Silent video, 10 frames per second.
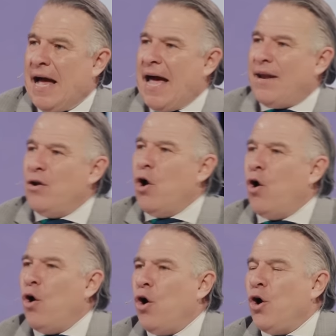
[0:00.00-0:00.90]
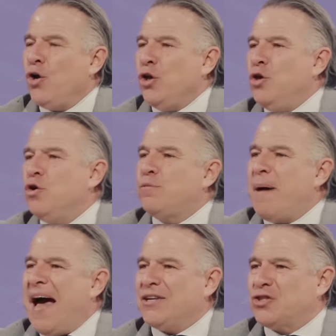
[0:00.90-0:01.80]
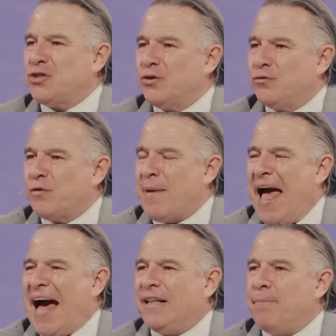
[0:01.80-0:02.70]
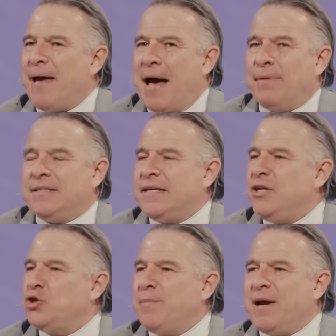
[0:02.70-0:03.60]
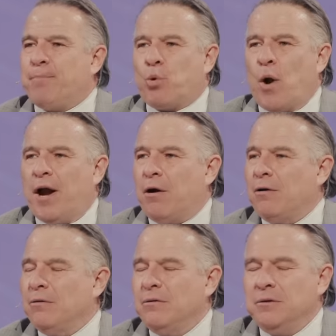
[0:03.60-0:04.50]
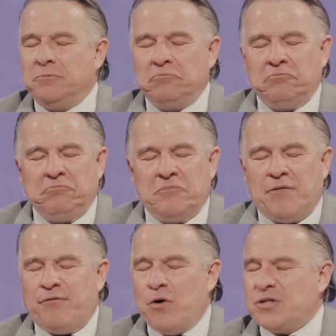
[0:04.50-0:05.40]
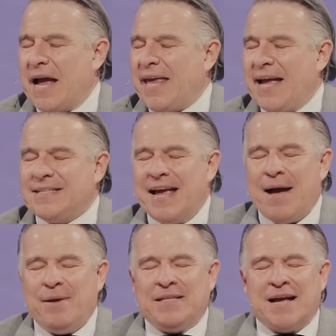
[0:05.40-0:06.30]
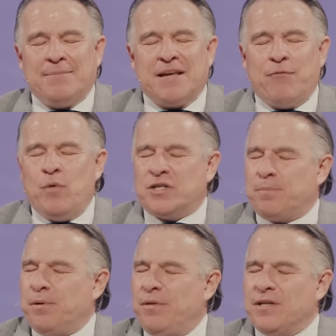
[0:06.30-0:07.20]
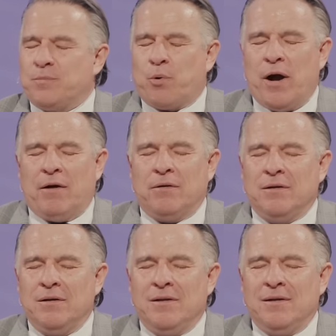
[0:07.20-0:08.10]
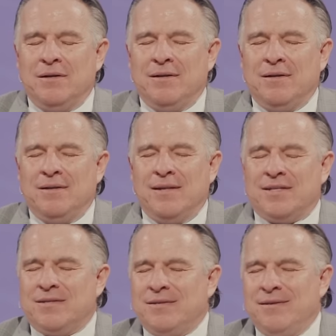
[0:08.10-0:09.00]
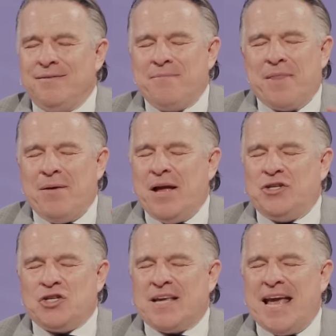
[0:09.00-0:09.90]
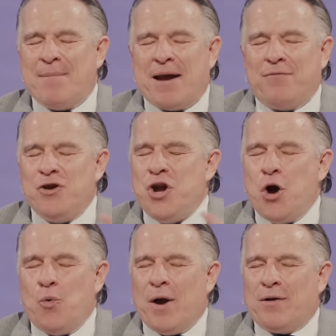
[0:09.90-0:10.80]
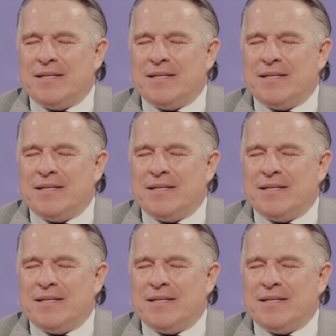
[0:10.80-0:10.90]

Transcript: I had a youth pastor from Alabama teach me a prayer. And folks, I can't tell you how many times I've whispered this prayer. This, it, it just came out of nowhere.